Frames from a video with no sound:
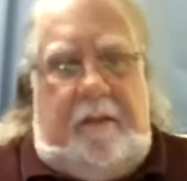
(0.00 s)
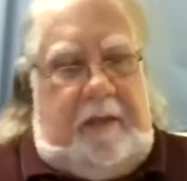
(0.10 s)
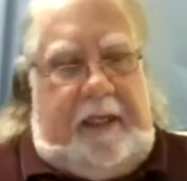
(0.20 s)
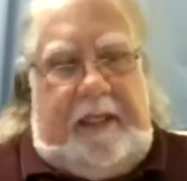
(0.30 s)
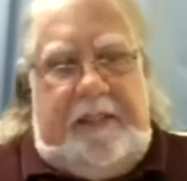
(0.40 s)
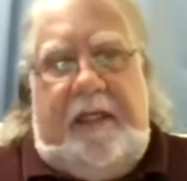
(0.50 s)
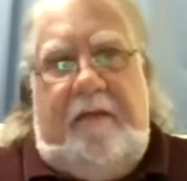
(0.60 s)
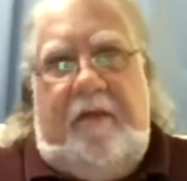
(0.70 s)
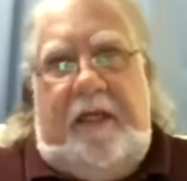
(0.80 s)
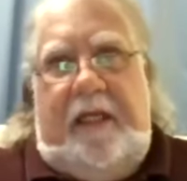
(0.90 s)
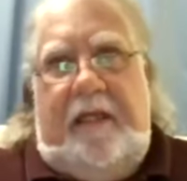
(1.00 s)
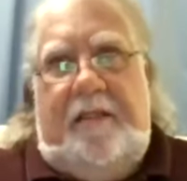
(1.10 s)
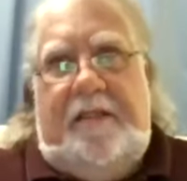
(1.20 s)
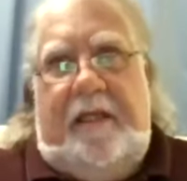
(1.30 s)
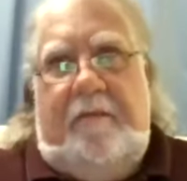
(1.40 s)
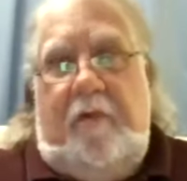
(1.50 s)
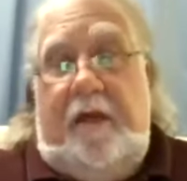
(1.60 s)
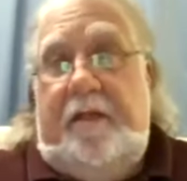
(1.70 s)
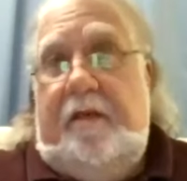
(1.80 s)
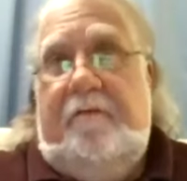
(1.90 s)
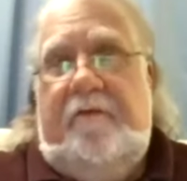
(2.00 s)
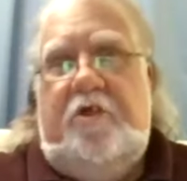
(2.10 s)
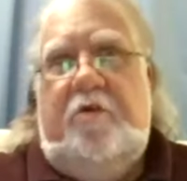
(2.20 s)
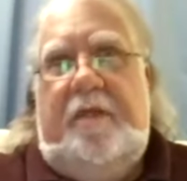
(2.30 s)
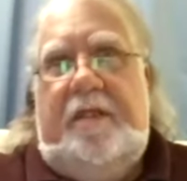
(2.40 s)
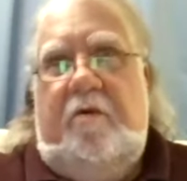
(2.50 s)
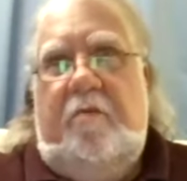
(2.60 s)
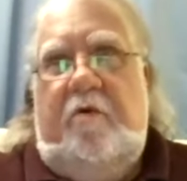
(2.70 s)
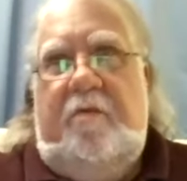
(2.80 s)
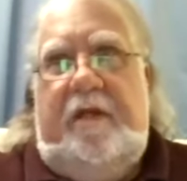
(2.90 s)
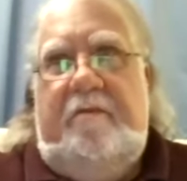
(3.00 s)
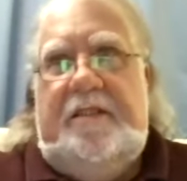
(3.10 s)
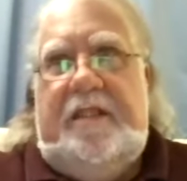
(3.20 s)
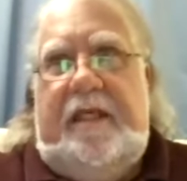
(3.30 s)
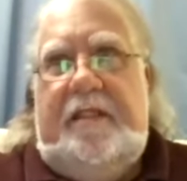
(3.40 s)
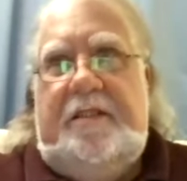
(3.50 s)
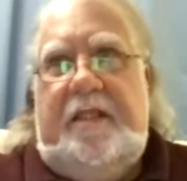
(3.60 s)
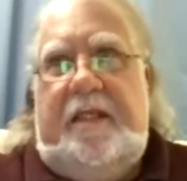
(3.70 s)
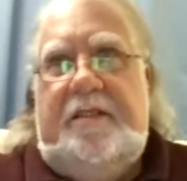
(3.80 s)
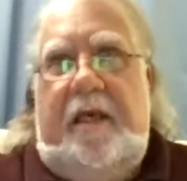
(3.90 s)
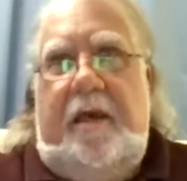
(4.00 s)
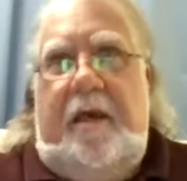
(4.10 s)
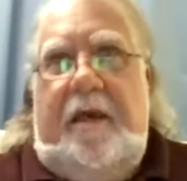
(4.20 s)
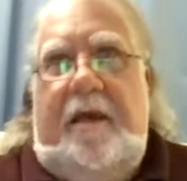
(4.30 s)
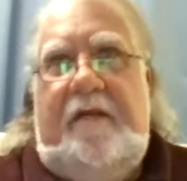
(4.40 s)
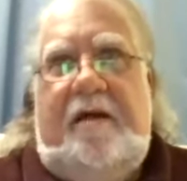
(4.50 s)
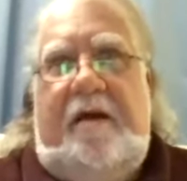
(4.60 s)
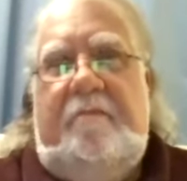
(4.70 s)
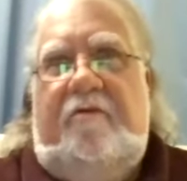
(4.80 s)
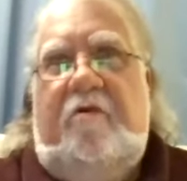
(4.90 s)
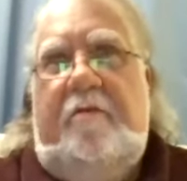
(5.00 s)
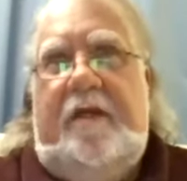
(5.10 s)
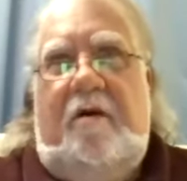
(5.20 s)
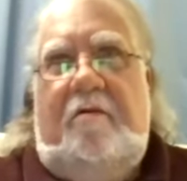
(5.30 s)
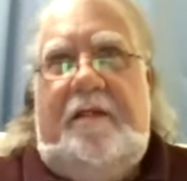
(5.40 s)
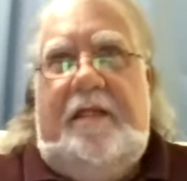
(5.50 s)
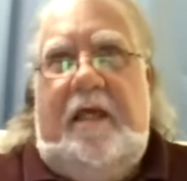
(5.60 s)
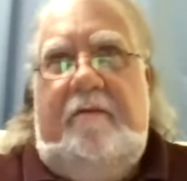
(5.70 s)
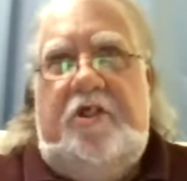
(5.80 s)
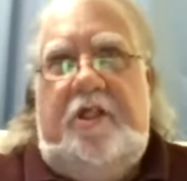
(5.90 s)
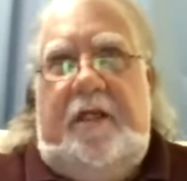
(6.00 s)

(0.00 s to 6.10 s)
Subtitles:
Like I said, when he said, well, fishermen don't move, but he would say these things every time before we'd go on television.